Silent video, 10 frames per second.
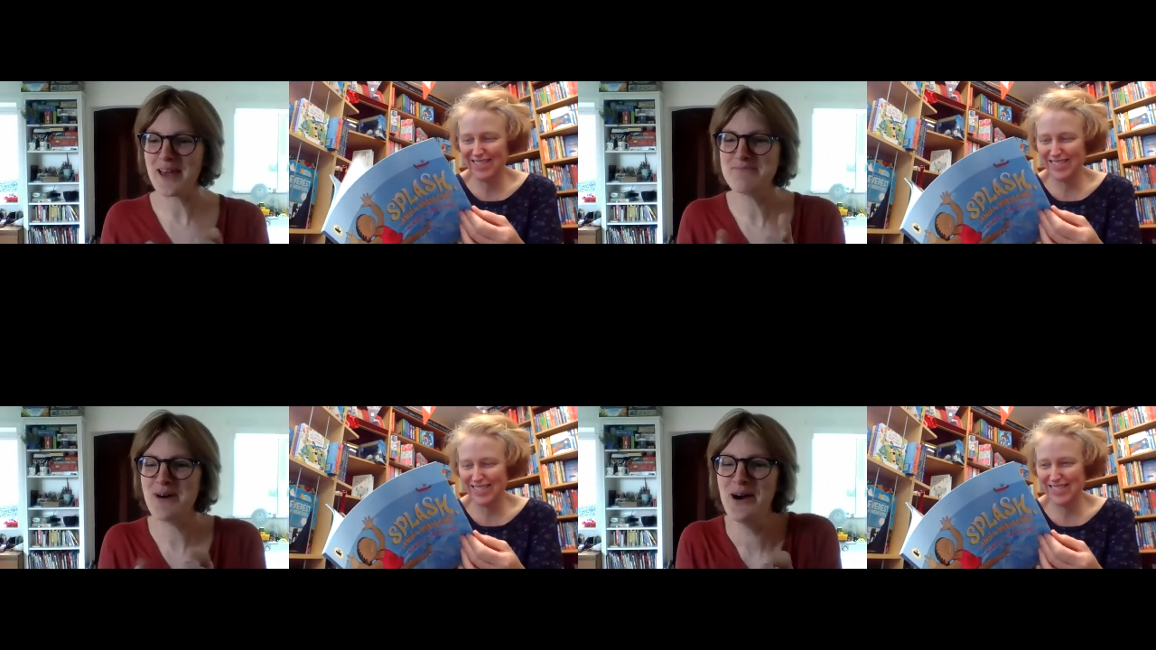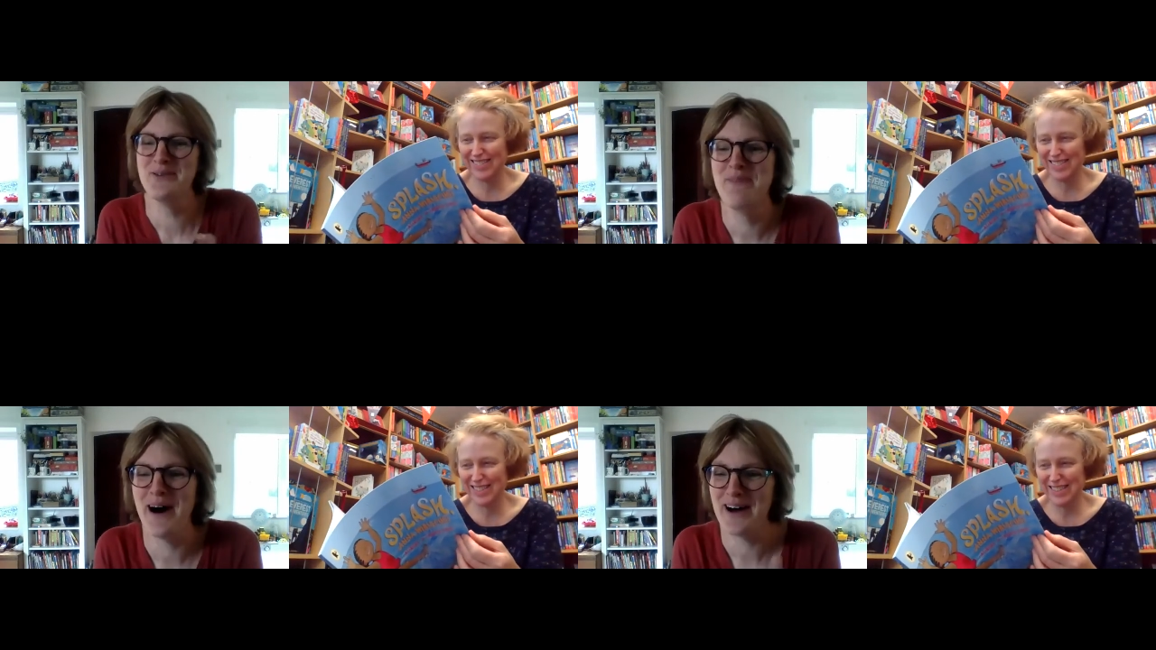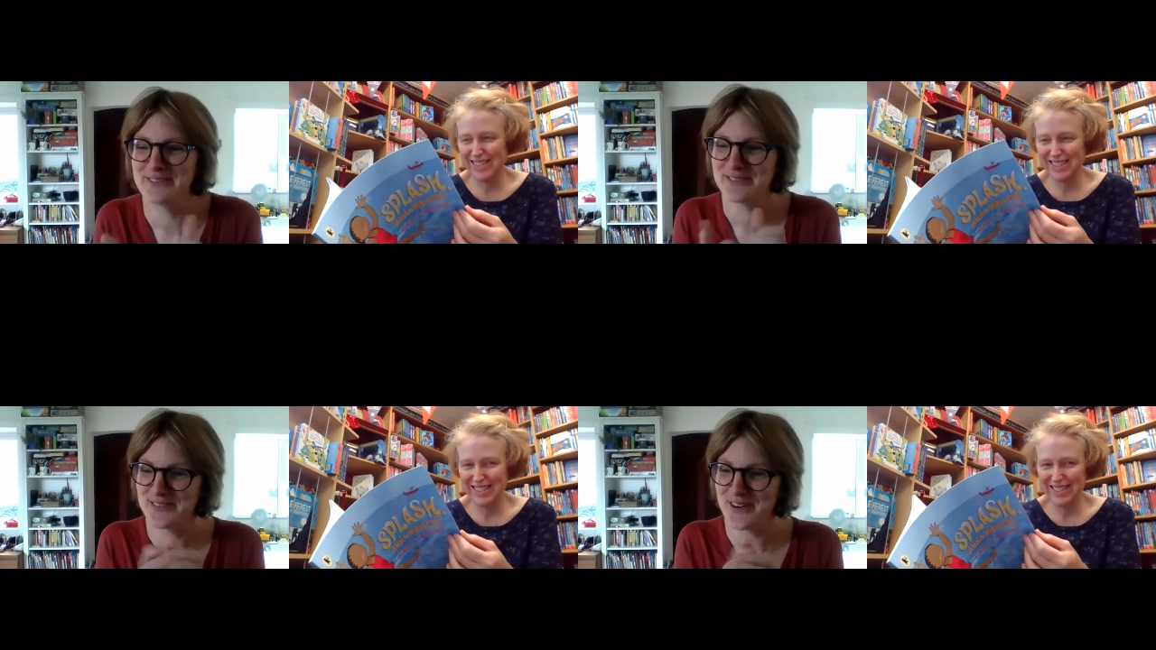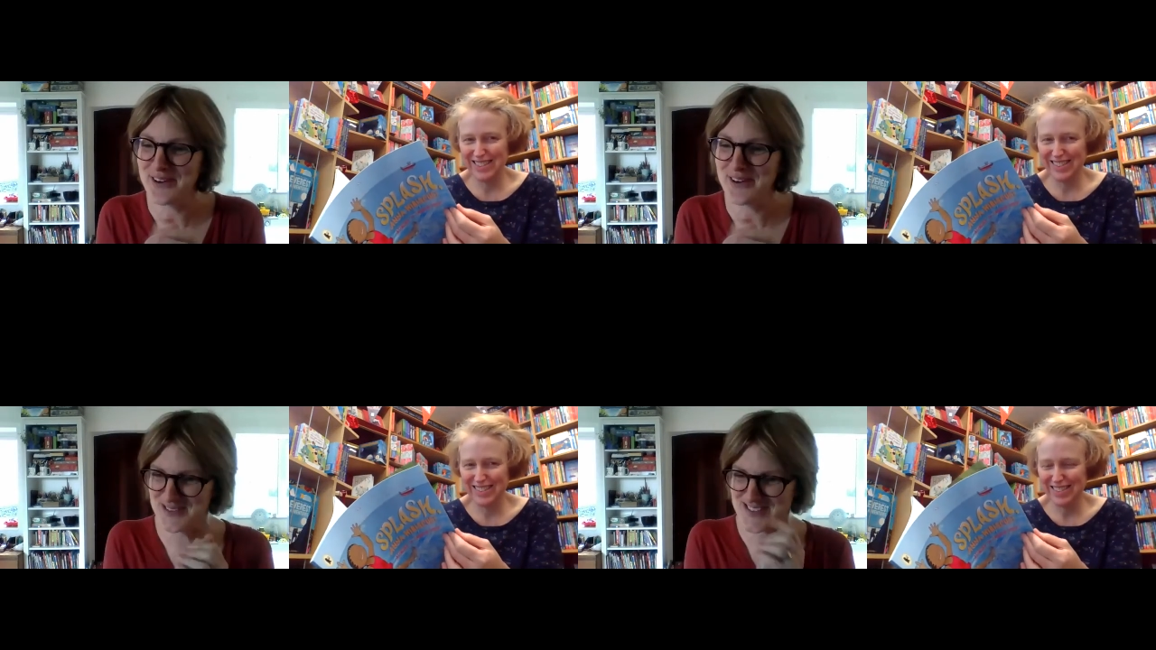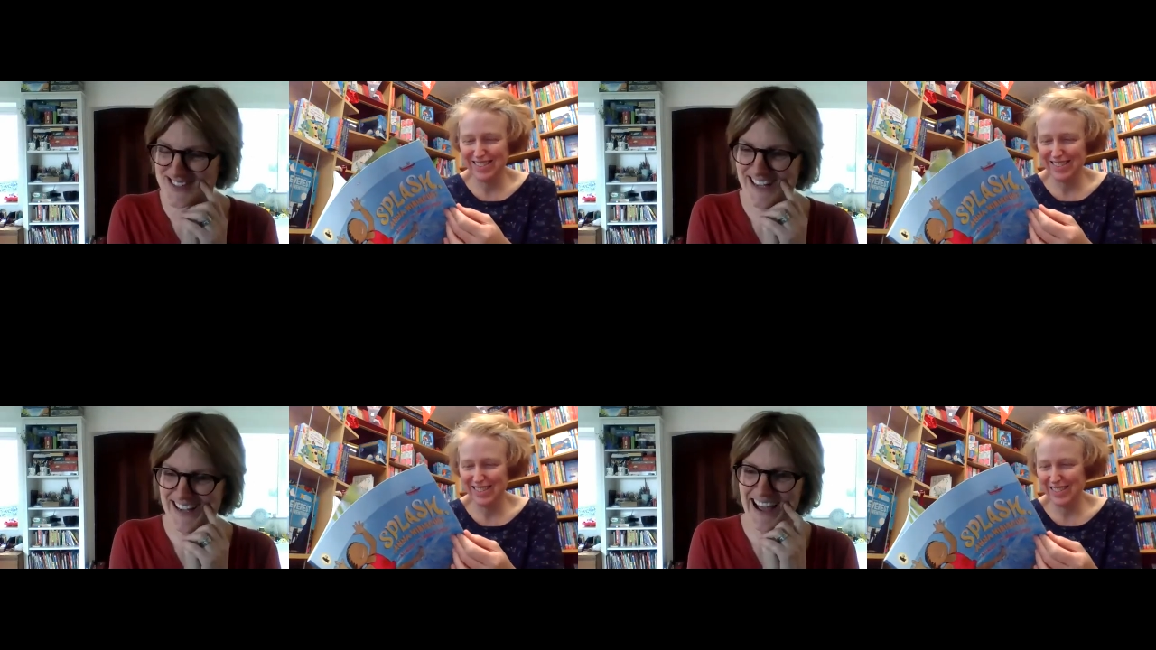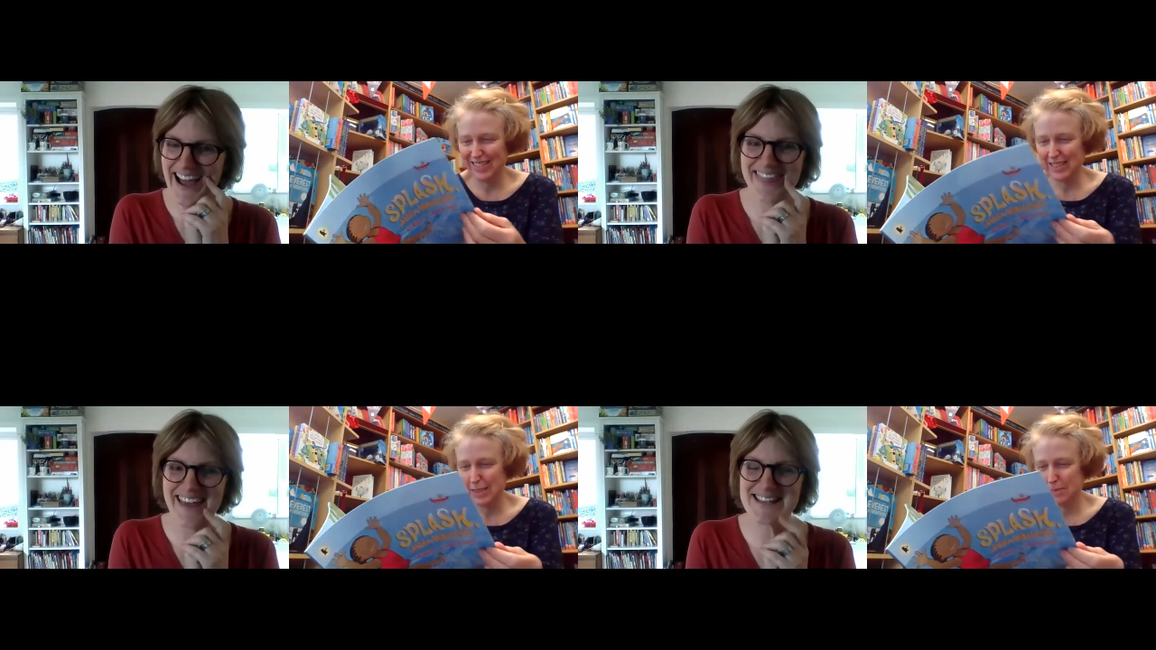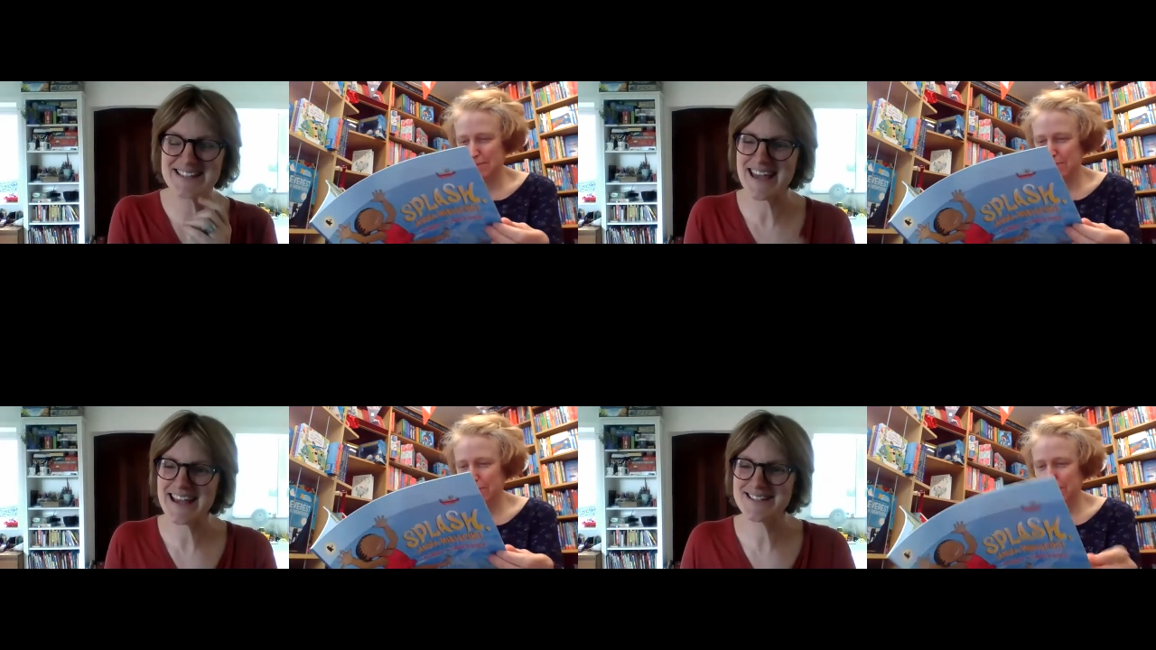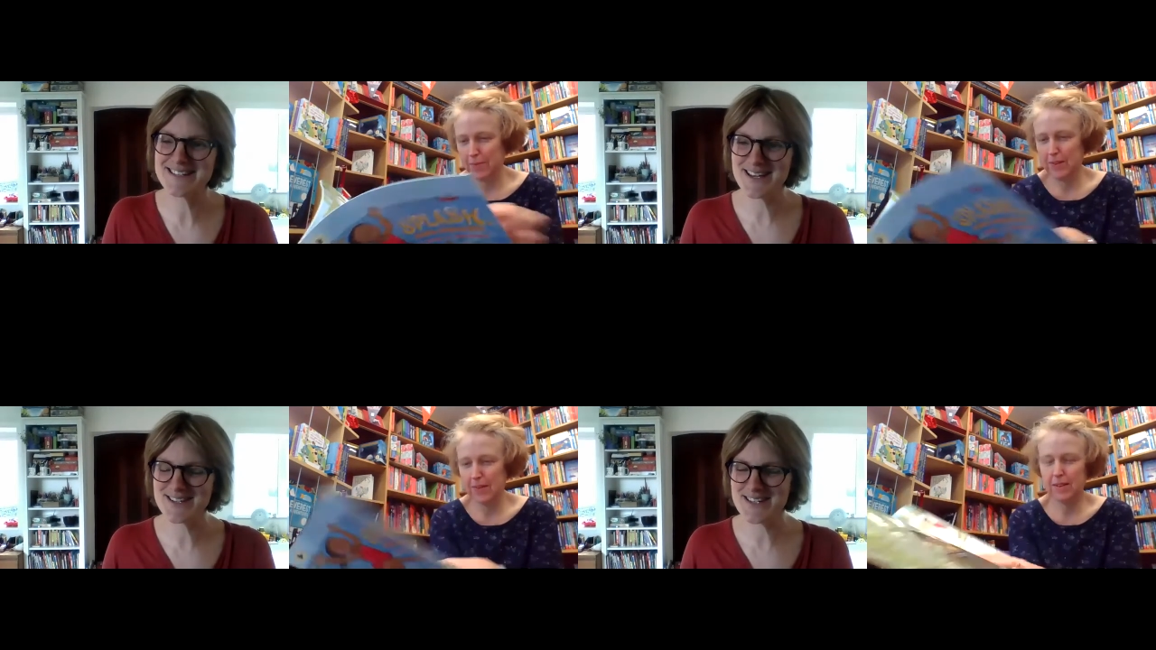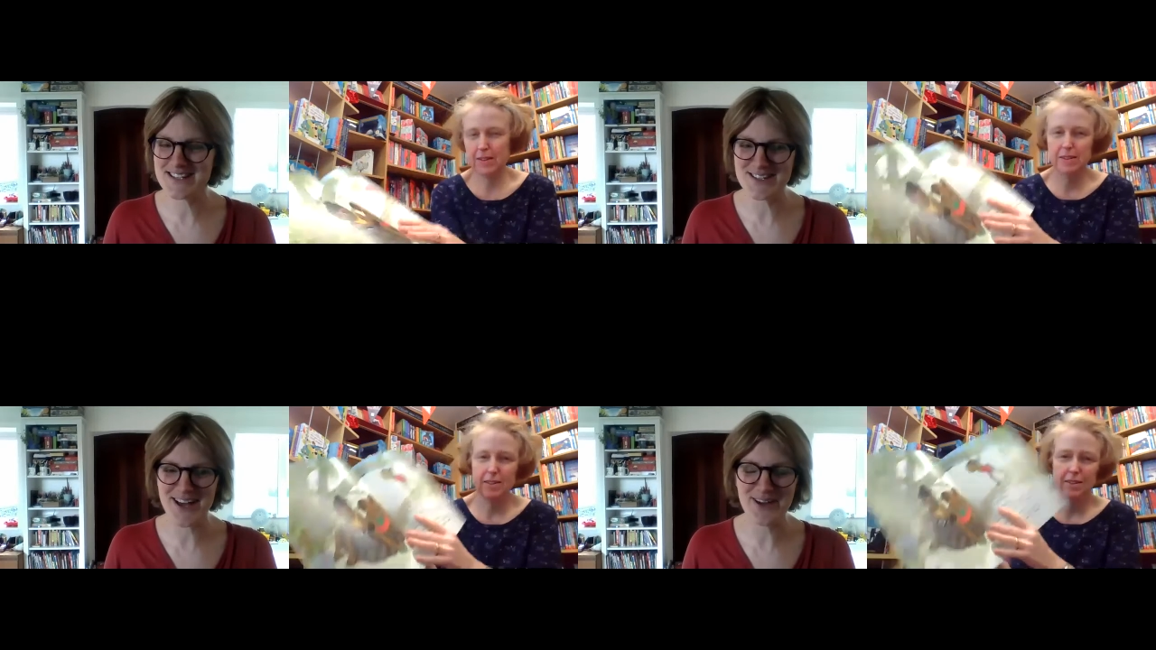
Speaker 1: mobile phones and they say to she i